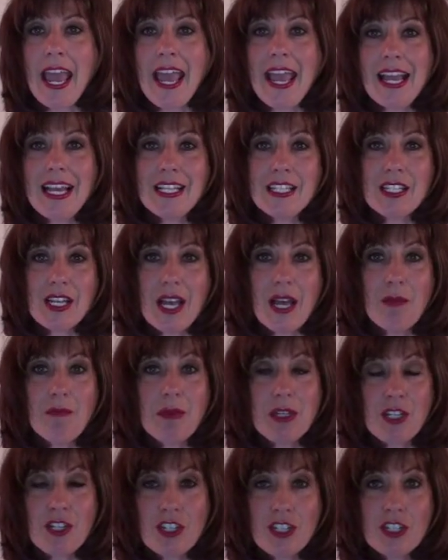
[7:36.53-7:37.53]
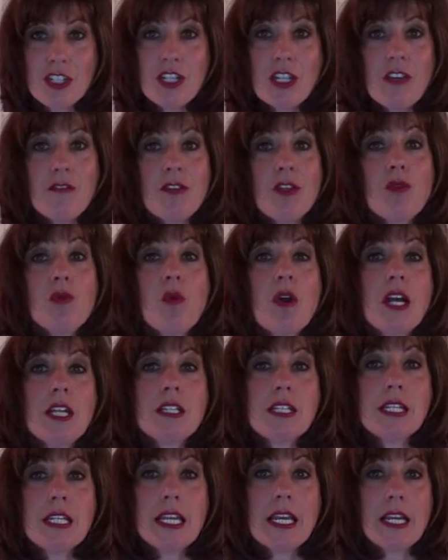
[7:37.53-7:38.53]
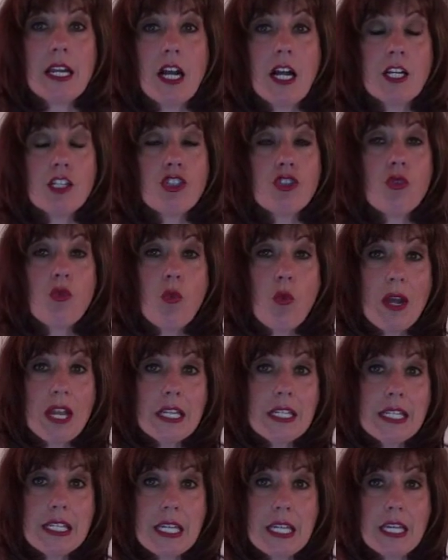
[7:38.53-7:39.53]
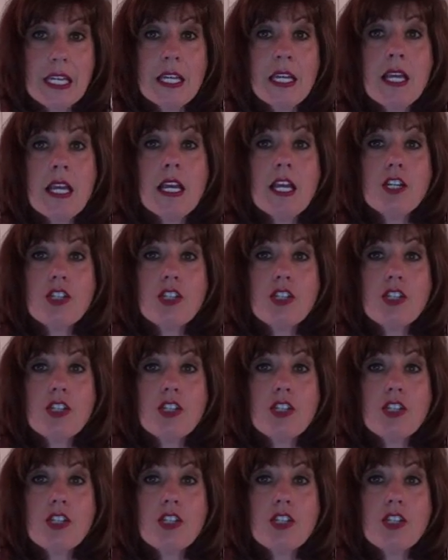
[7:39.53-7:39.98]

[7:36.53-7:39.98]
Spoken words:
And be sure, if you want to get our 20